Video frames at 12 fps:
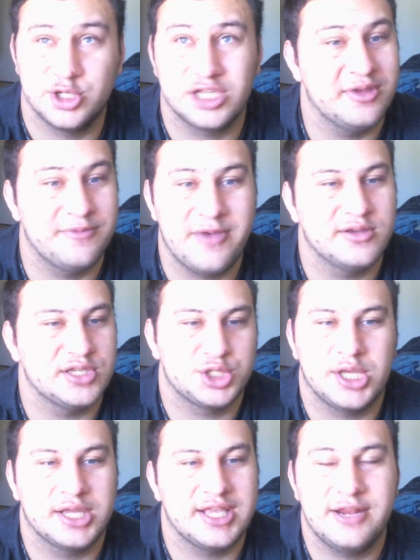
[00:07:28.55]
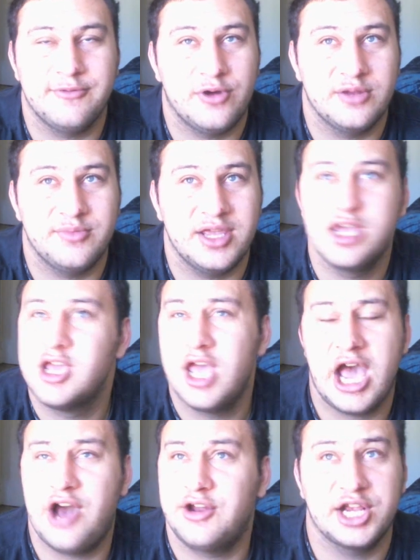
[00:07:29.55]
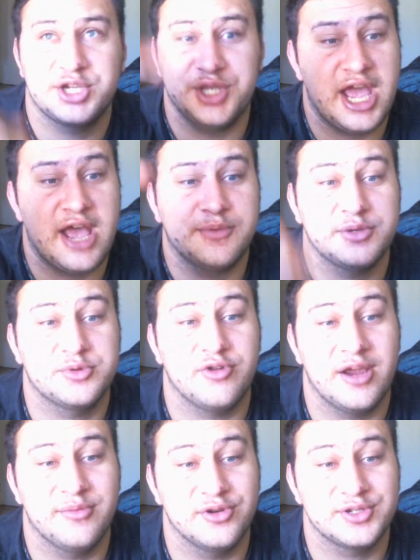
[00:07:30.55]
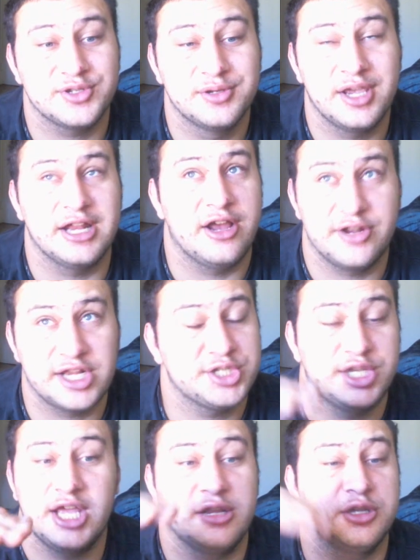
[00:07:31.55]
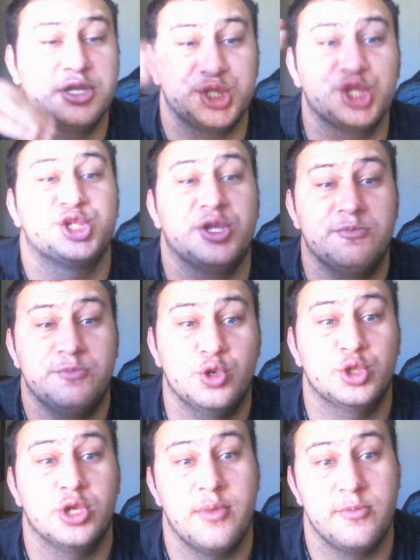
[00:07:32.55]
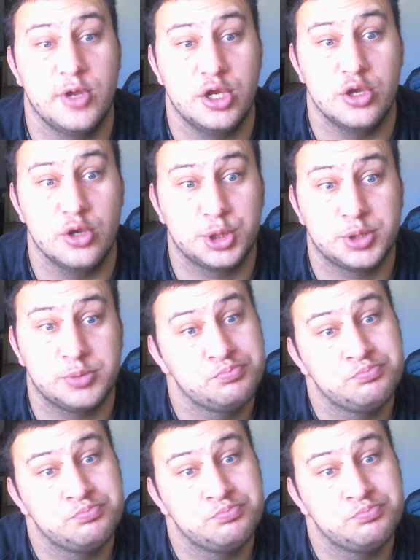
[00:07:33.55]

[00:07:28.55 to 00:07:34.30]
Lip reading: Trust me, if I was a Schleg Daddy wannabe, I would actually have subscribers, and I would actually get consistent views on my videos.